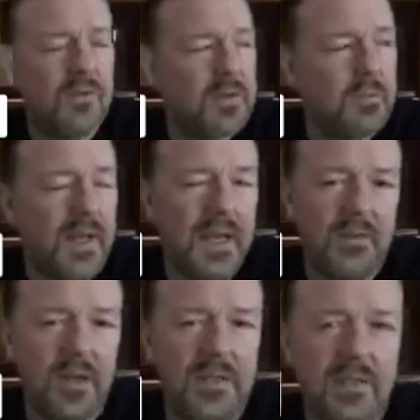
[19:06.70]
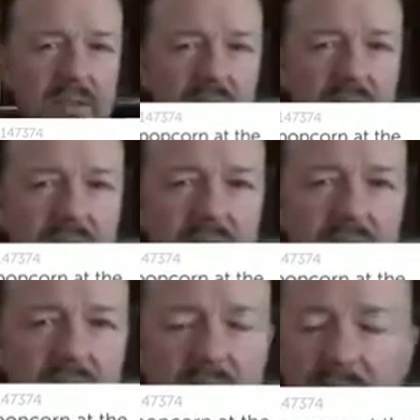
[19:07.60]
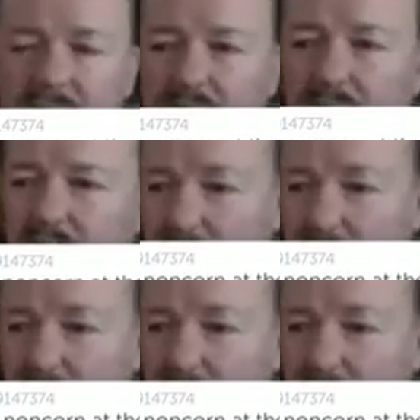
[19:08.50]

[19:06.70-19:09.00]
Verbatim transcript: on a plane once. So